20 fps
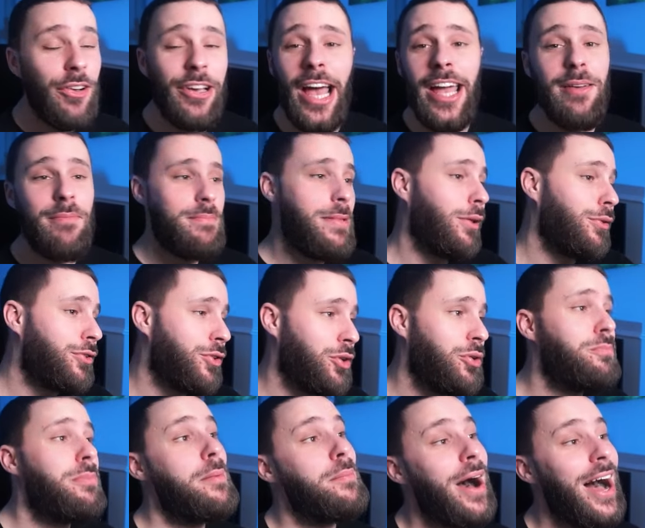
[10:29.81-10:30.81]
okay,
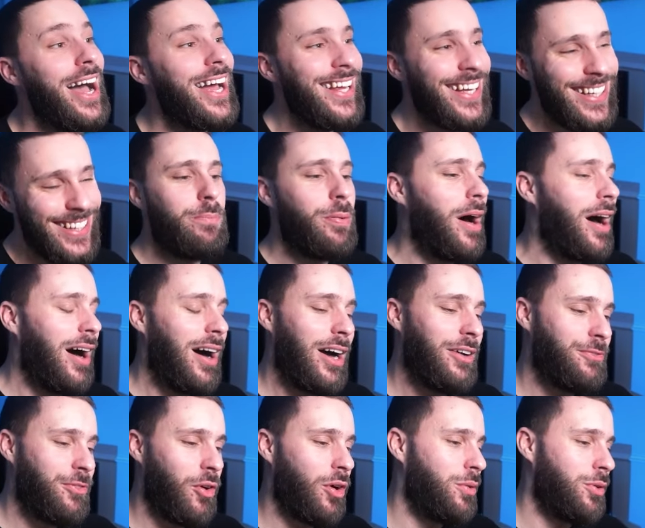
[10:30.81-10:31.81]
0-2, bye-bye. But
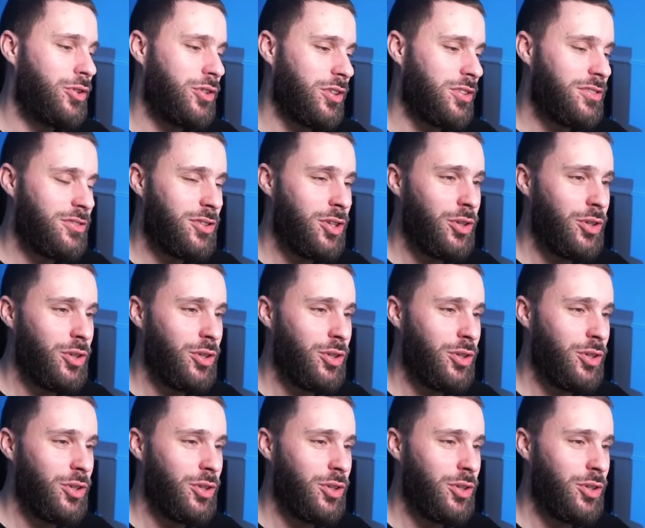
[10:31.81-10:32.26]
I thought it was just